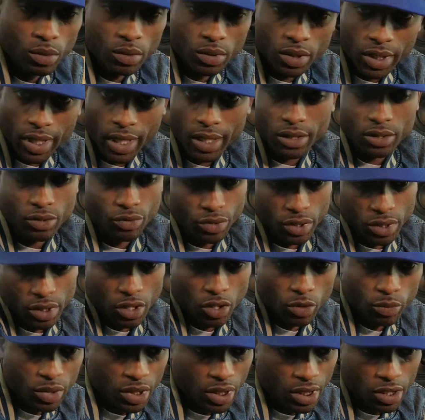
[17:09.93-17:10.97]
And that's the result
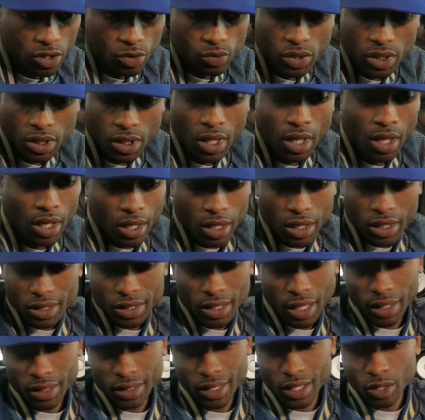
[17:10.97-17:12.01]
because it's
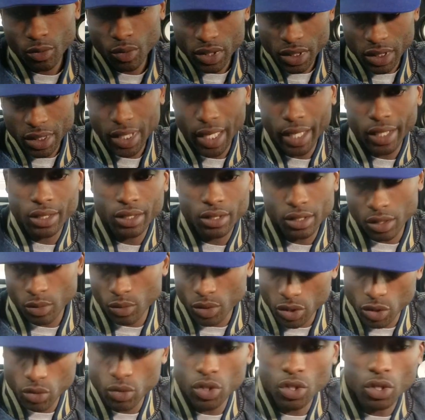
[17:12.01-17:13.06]
not that it was 90s, it was
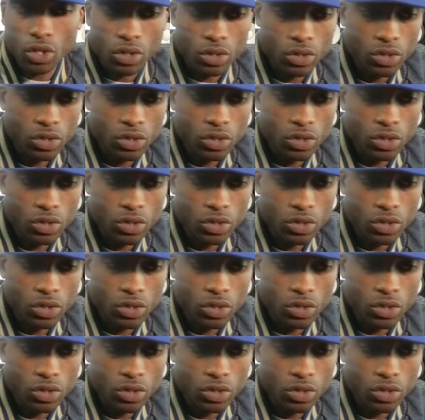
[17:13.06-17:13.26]
New York.